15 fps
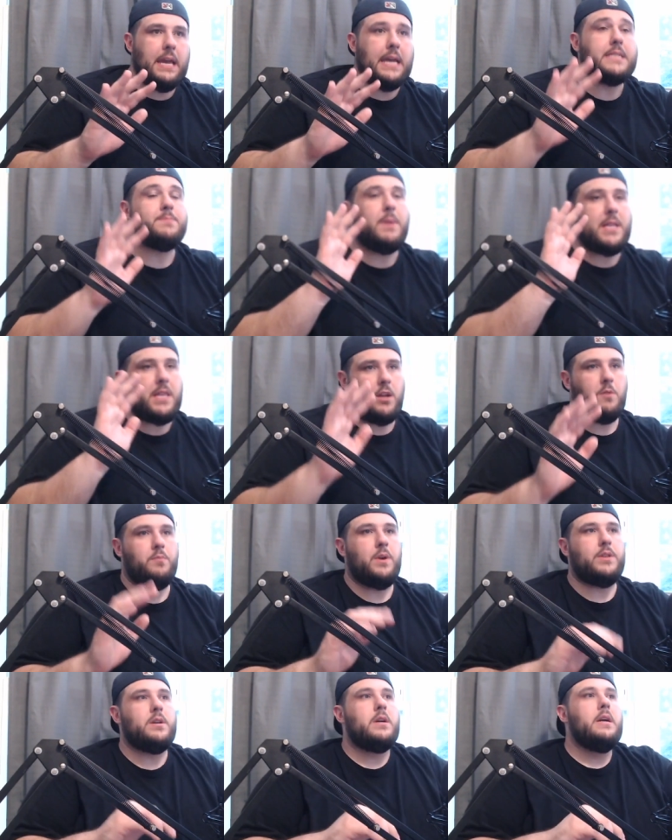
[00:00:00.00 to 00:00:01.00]
He's my little
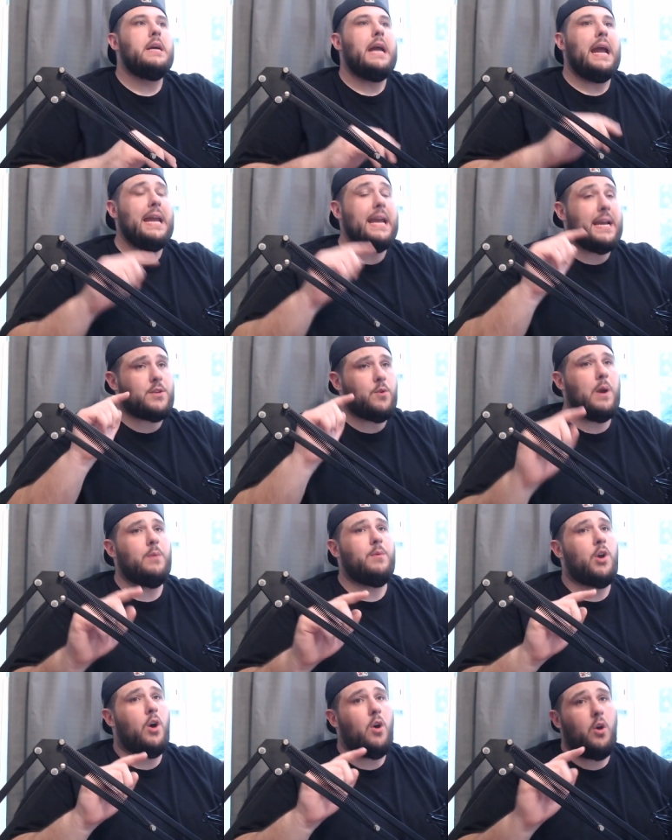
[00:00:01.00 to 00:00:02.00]
brother. He gets away
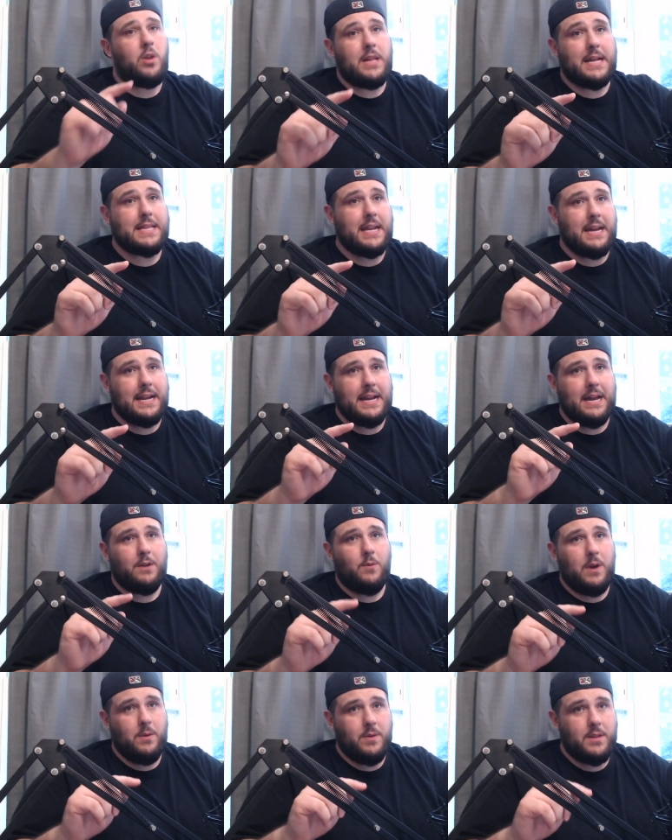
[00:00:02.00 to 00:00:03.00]
with a whole lot that I got
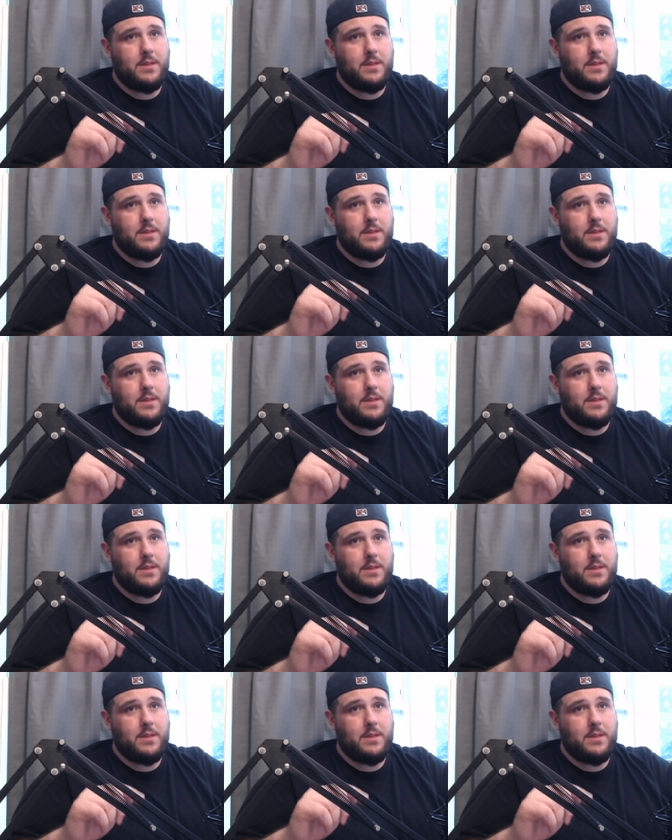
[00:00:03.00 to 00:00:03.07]
away with.